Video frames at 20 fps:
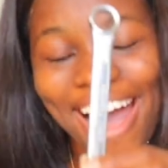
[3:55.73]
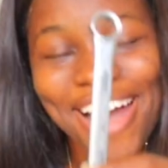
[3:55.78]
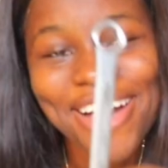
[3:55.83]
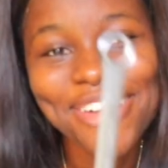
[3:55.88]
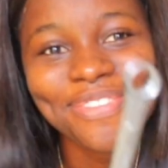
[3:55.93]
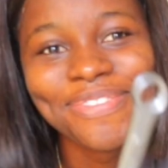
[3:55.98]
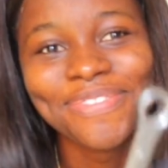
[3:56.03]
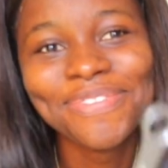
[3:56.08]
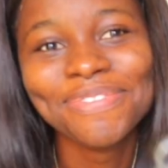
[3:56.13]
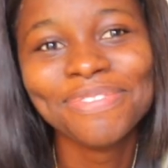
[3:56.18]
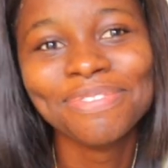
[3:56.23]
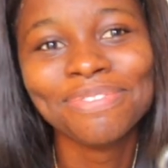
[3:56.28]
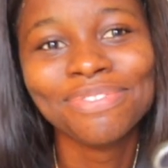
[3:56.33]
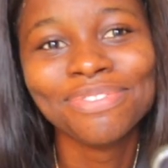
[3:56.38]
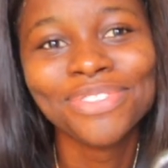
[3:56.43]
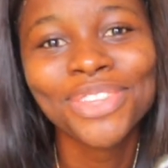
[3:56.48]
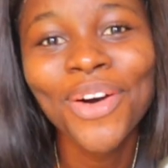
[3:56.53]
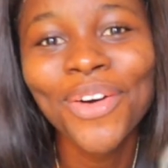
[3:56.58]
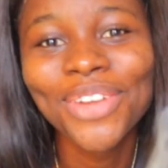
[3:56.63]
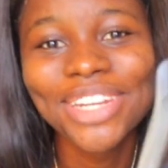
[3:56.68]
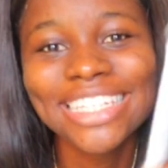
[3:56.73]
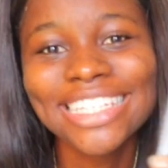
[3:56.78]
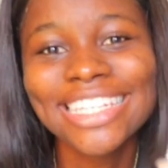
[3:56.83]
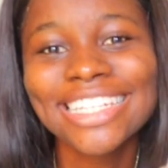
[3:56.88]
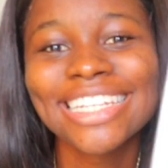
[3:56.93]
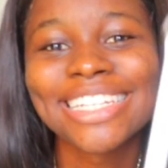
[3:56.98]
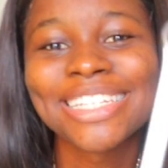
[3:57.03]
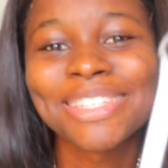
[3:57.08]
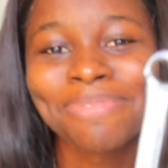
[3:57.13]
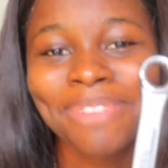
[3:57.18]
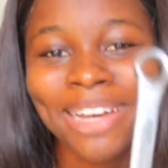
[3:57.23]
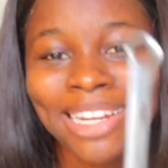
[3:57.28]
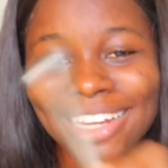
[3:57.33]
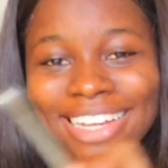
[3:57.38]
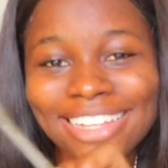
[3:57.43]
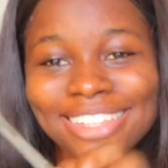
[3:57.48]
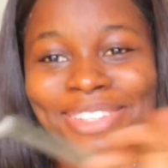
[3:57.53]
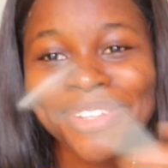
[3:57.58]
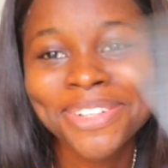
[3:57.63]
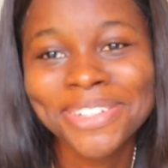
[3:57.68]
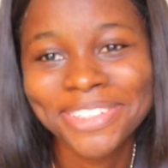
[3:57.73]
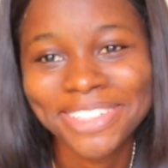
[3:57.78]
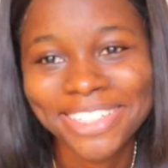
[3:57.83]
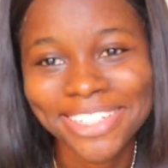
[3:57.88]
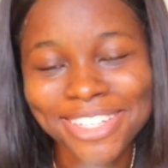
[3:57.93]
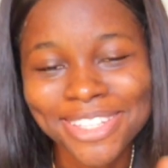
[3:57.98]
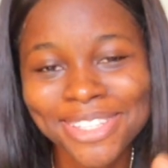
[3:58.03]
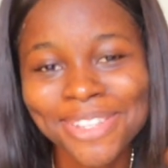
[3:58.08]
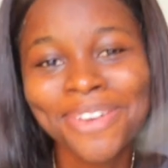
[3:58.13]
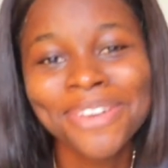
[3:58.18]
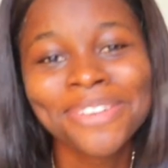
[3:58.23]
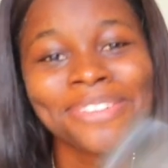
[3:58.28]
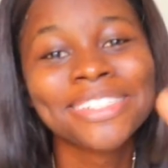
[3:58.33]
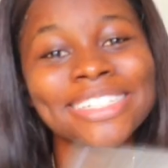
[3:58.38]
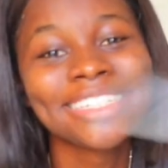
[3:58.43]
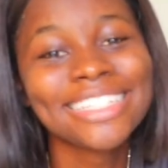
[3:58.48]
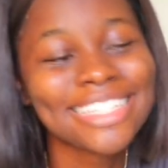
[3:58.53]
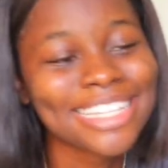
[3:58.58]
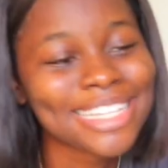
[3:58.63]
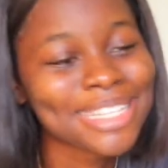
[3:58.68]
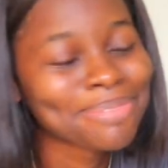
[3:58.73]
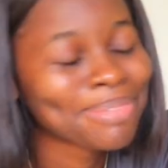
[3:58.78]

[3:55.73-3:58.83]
um, no, this is a spanner, sorry, sorry, this is a